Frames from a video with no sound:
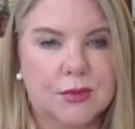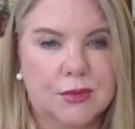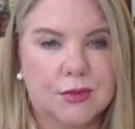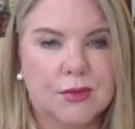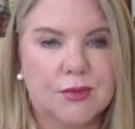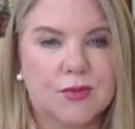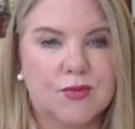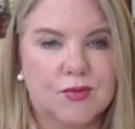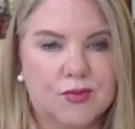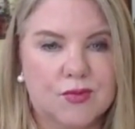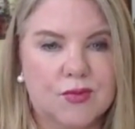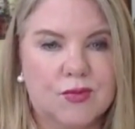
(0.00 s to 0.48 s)

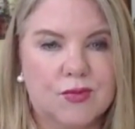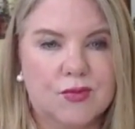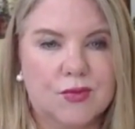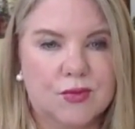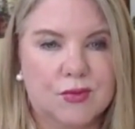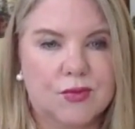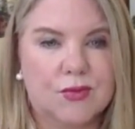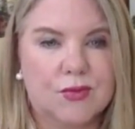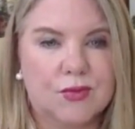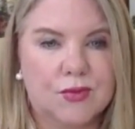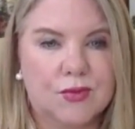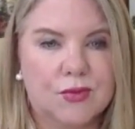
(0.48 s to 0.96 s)

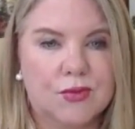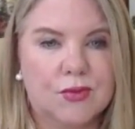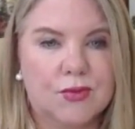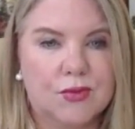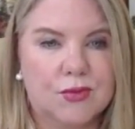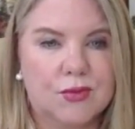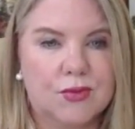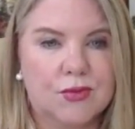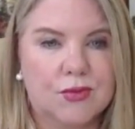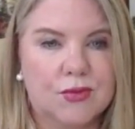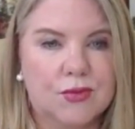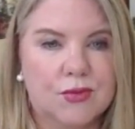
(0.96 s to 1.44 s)

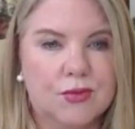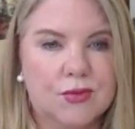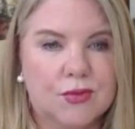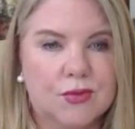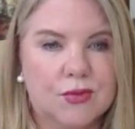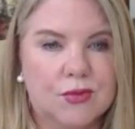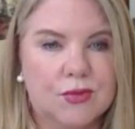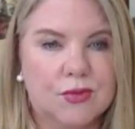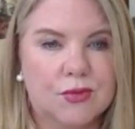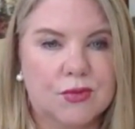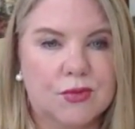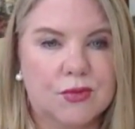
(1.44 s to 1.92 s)

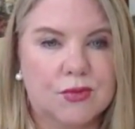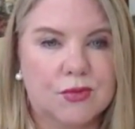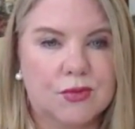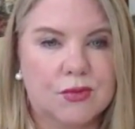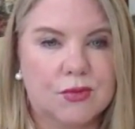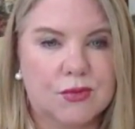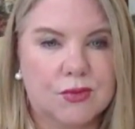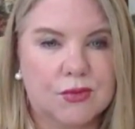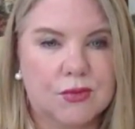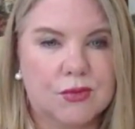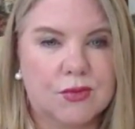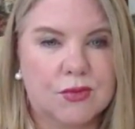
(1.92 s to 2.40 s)

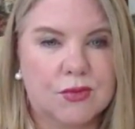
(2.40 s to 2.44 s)
[no speech]